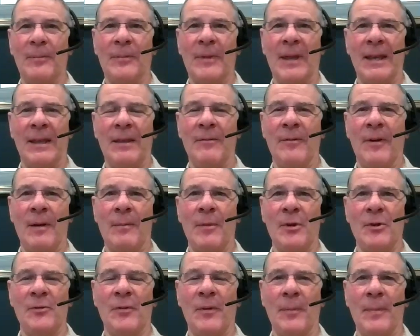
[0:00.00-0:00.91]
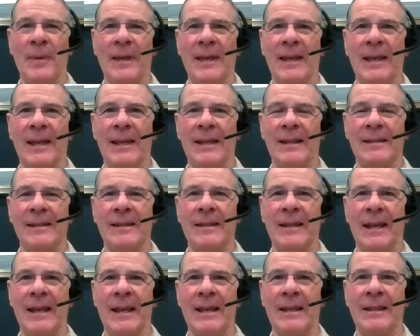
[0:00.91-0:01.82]
Thank you very much for being here
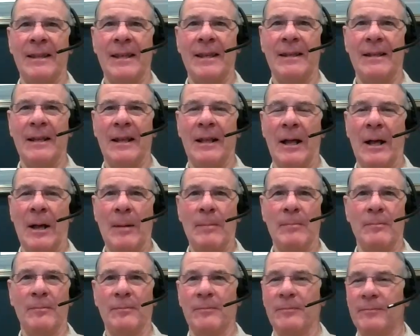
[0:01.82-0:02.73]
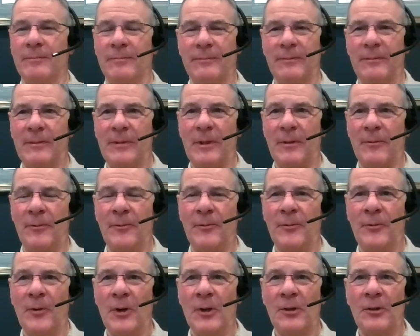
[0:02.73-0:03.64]
today.
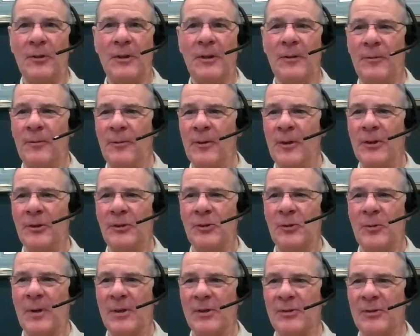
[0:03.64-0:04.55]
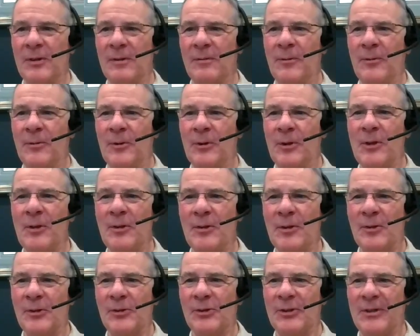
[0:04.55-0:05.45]
The first question for you,
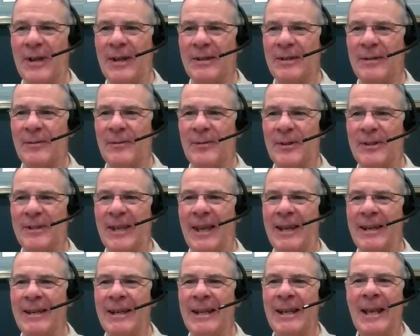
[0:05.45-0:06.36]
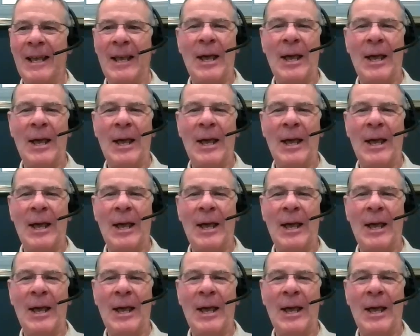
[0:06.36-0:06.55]
your starter for 10.